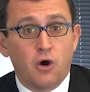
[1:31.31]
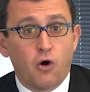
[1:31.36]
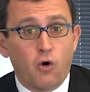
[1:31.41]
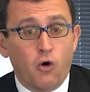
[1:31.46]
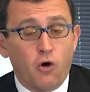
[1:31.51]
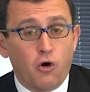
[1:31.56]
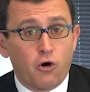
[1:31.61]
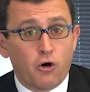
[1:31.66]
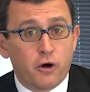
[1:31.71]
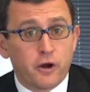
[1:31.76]

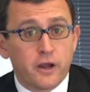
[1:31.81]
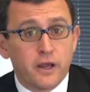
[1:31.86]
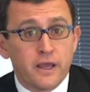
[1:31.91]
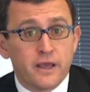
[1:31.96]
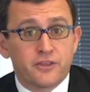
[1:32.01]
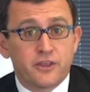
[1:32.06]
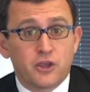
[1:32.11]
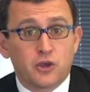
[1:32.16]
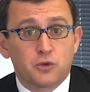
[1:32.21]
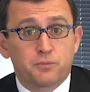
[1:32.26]
Or
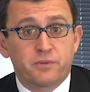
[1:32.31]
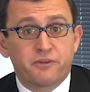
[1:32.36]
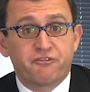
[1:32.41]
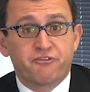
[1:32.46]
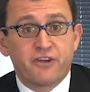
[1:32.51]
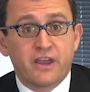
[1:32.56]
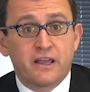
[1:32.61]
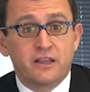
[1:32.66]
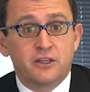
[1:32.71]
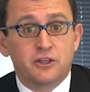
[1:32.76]
they could be
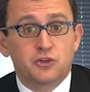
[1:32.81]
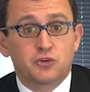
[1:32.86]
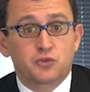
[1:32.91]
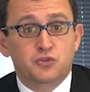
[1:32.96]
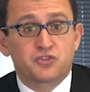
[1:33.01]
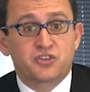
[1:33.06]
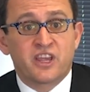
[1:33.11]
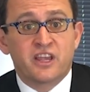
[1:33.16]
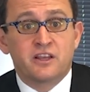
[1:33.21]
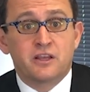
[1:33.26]
failing
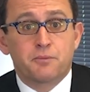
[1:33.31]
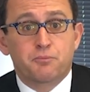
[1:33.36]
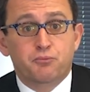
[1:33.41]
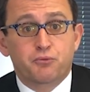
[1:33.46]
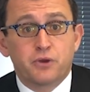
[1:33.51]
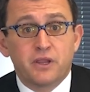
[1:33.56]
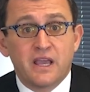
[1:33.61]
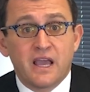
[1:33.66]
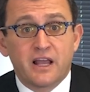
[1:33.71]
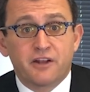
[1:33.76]
to send a
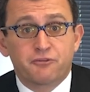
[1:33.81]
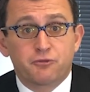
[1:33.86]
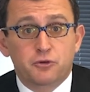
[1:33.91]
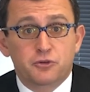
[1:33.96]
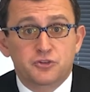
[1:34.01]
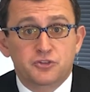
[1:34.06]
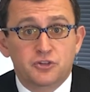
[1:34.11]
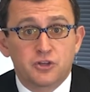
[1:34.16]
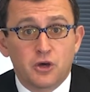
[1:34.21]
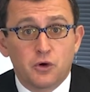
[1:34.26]
pre
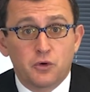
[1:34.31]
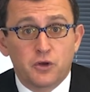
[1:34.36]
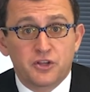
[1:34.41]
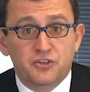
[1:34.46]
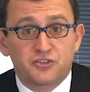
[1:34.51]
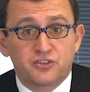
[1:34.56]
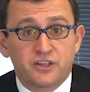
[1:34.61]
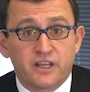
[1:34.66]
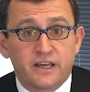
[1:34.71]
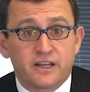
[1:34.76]
adverse
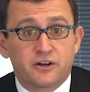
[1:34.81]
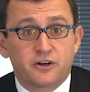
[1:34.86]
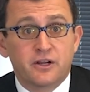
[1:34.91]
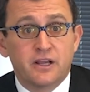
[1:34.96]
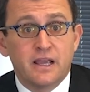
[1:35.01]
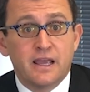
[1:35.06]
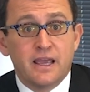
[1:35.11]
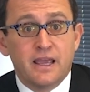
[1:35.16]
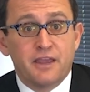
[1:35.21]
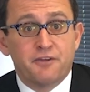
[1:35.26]
notice
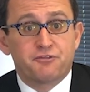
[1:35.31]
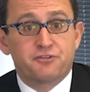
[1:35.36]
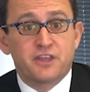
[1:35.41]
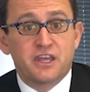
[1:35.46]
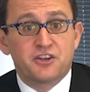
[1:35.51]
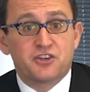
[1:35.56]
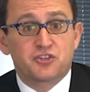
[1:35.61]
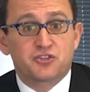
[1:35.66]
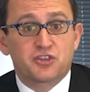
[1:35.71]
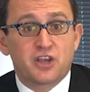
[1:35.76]
letter if
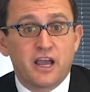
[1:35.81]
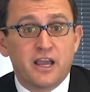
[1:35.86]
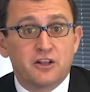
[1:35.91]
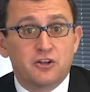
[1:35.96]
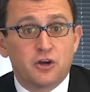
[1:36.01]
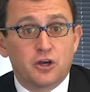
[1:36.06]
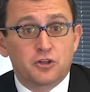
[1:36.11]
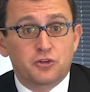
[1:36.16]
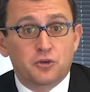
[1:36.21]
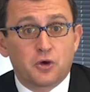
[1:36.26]
they
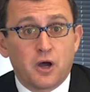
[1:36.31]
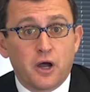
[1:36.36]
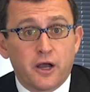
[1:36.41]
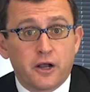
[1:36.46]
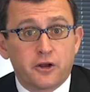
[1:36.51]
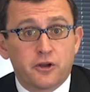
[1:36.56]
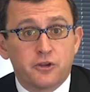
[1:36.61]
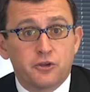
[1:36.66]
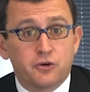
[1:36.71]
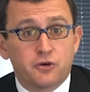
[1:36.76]
decide not to
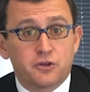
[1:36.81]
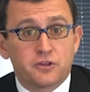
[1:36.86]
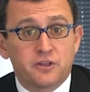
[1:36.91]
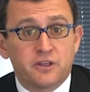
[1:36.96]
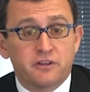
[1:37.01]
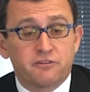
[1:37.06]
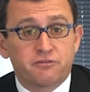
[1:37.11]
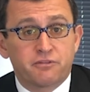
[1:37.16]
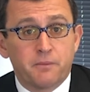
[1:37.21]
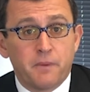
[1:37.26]
hire you on
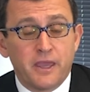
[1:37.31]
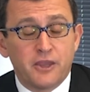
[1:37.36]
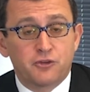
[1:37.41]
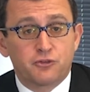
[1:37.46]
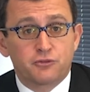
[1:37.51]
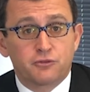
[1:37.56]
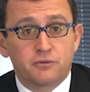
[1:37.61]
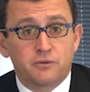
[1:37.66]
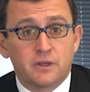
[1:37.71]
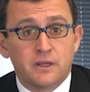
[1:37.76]
the
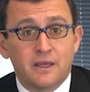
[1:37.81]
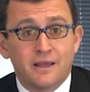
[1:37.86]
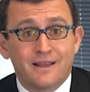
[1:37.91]
information.